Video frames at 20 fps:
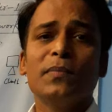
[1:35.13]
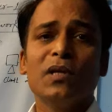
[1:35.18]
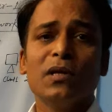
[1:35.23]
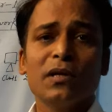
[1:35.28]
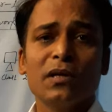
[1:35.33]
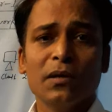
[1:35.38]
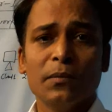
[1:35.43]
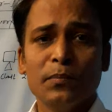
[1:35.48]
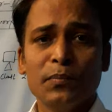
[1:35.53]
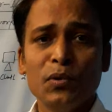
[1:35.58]
the
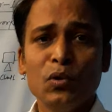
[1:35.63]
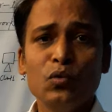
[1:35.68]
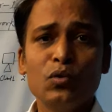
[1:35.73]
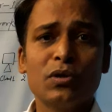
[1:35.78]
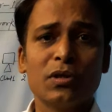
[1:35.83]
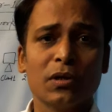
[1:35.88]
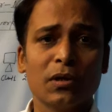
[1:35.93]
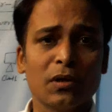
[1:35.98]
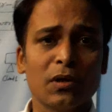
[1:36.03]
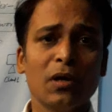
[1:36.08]

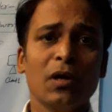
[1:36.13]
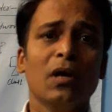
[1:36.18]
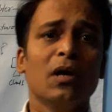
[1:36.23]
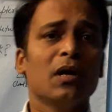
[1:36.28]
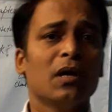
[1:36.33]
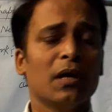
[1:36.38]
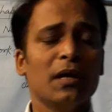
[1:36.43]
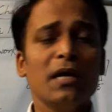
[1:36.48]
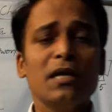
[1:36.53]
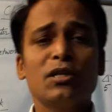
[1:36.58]
computer
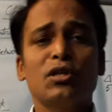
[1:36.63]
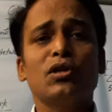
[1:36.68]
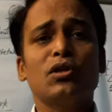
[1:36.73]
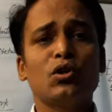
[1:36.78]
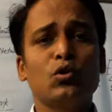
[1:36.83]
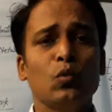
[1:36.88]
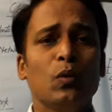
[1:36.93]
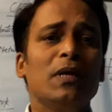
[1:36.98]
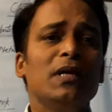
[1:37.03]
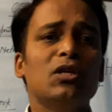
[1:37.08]
connected
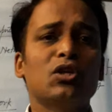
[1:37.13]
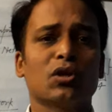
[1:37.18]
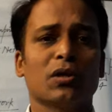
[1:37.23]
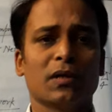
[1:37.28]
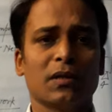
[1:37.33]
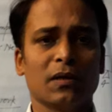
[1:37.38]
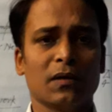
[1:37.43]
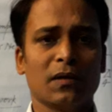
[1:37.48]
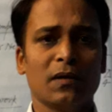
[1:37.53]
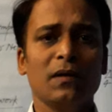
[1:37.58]
to each
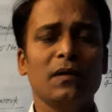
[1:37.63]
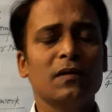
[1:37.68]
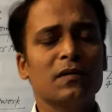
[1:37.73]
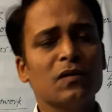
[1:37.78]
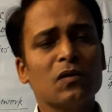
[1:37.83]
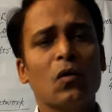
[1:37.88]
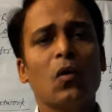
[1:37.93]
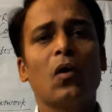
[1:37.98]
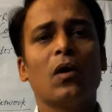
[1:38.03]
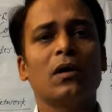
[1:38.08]
other is
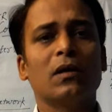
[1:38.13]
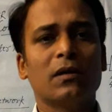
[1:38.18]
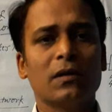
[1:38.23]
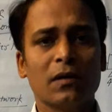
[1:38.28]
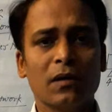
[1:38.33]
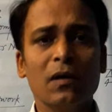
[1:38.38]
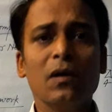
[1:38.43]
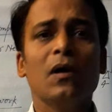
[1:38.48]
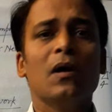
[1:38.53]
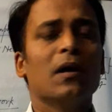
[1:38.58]
called
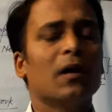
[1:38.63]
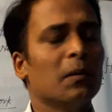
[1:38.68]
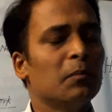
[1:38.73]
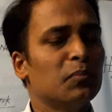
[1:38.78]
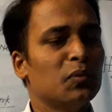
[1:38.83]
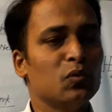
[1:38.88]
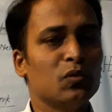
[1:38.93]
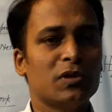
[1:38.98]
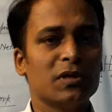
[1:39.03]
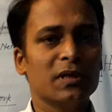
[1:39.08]
the
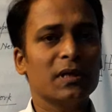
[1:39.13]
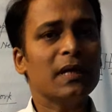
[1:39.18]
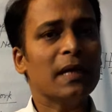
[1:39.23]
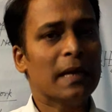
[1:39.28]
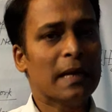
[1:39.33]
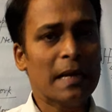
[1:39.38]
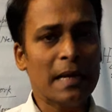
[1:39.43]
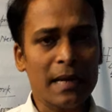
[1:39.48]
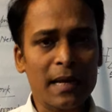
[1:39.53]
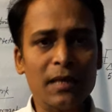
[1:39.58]
computer
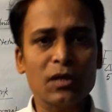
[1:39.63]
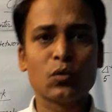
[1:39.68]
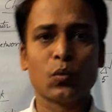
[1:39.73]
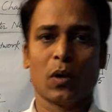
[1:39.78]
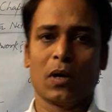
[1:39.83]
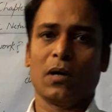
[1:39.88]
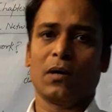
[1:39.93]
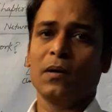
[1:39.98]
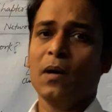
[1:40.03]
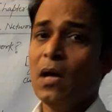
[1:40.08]

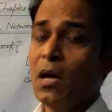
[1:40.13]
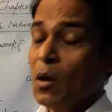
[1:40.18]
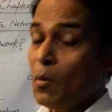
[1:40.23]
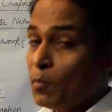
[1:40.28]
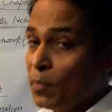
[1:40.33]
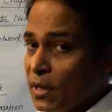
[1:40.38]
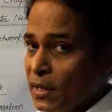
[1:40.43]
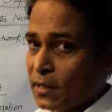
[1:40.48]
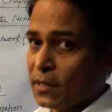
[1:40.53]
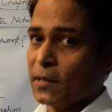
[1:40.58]
network.
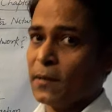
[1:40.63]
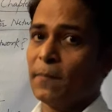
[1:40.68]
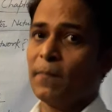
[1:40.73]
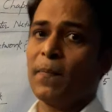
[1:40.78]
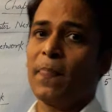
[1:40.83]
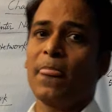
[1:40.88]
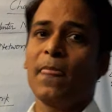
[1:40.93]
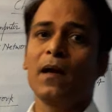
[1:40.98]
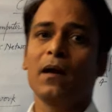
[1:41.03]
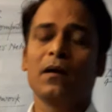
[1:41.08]
But
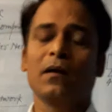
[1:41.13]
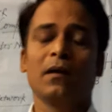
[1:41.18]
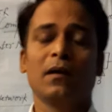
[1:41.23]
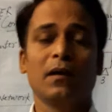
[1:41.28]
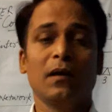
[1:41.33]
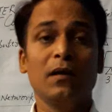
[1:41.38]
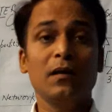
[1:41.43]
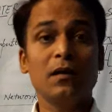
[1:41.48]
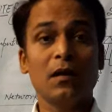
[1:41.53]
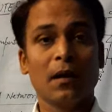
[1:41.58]

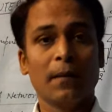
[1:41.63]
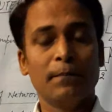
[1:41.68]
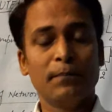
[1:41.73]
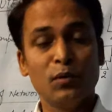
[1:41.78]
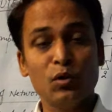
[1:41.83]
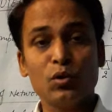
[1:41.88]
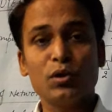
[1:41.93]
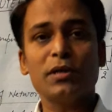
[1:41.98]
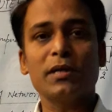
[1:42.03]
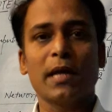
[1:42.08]
in
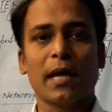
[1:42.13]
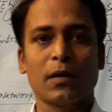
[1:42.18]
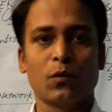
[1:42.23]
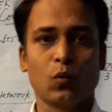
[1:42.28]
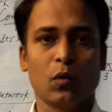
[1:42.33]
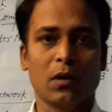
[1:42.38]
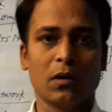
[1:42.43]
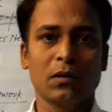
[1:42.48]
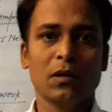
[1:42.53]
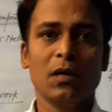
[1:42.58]
computer
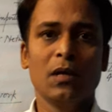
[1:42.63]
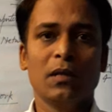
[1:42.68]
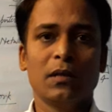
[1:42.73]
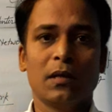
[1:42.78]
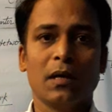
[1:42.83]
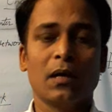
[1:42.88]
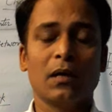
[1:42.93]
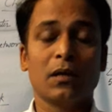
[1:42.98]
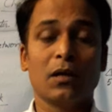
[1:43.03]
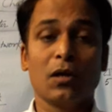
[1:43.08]
network
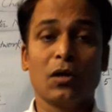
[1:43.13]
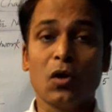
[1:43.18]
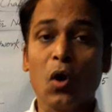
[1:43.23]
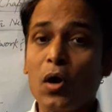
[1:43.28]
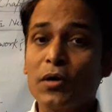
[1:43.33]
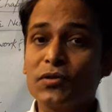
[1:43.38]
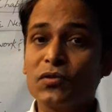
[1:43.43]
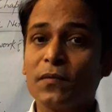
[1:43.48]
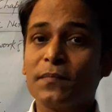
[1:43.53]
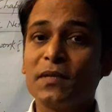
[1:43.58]
there are
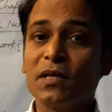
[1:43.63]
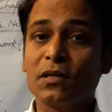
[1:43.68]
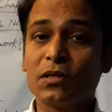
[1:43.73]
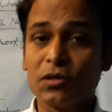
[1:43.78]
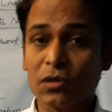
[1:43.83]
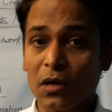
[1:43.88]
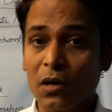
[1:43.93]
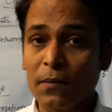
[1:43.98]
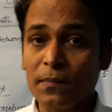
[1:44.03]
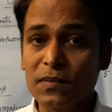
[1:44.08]
lots of the
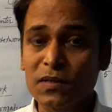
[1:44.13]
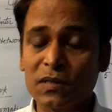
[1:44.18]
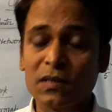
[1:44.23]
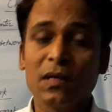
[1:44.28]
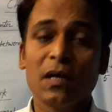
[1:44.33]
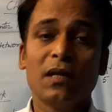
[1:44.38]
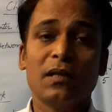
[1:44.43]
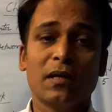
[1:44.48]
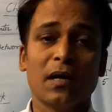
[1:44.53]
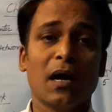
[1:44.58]

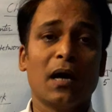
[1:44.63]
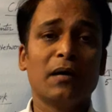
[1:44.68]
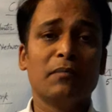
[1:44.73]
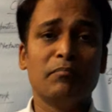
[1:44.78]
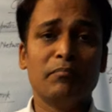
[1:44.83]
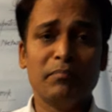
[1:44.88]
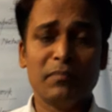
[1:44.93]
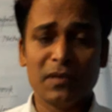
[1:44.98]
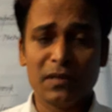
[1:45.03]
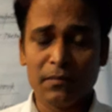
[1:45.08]
terms, there are
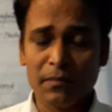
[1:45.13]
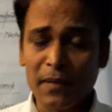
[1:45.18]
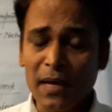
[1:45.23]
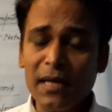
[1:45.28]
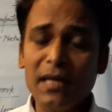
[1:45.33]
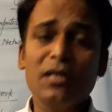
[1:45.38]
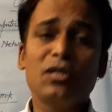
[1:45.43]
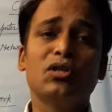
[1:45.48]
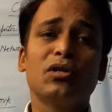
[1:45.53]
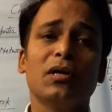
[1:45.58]

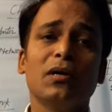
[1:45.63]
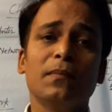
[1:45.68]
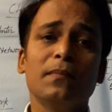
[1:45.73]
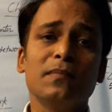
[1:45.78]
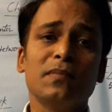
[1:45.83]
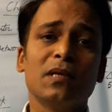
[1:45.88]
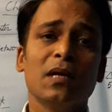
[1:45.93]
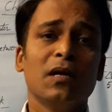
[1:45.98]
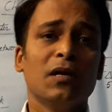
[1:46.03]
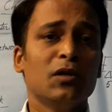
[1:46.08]
many
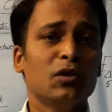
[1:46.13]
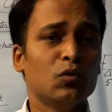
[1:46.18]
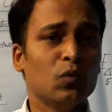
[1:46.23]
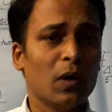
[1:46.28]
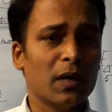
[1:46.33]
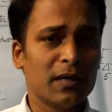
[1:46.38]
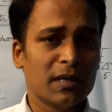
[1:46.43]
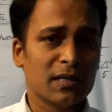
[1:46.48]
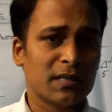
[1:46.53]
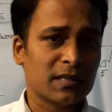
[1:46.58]
terms to
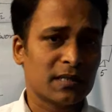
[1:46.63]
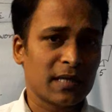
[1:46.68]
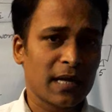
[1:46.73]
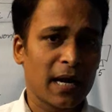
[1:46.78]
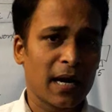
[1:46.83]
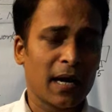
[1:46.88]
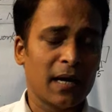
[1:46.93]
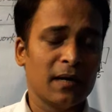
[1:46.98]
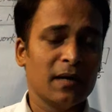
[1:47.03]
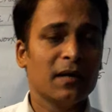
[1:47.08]

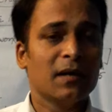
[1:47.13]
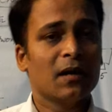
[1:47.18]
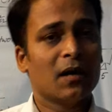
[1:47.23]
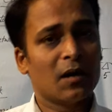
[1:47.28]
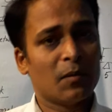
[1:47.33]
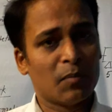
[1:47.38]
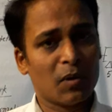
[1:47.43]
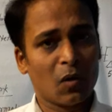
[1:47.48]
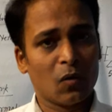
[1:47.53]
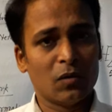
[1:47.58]
understand
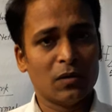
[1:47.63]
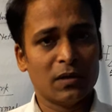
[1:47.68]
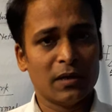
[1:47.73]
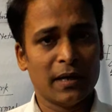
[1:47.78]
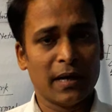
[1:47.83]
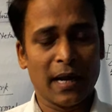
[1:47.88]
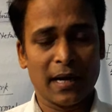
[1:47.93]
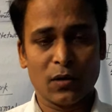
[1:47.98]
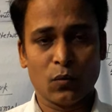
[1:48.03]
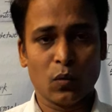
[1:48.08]
about the
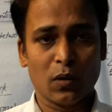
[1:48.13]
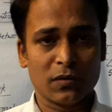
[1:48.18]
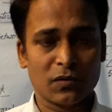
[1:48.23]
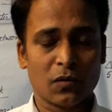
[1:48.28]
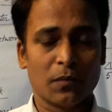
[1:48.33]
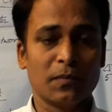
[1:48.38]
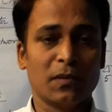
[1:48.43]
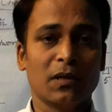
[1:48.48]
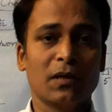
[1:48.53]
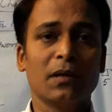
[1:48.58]
networks
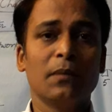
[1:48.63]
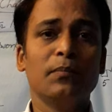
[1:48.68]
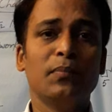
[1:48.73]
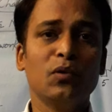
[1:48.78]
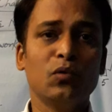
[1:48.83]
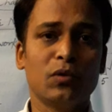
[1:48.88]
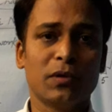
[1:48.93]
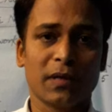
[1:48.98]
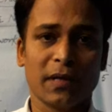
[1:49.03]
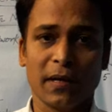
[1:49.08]
of the
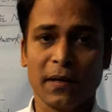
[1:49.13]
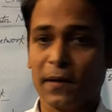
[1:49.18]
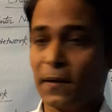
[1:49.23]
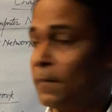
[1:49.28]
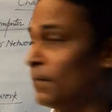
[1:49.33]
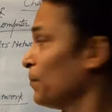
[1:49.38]
computer here.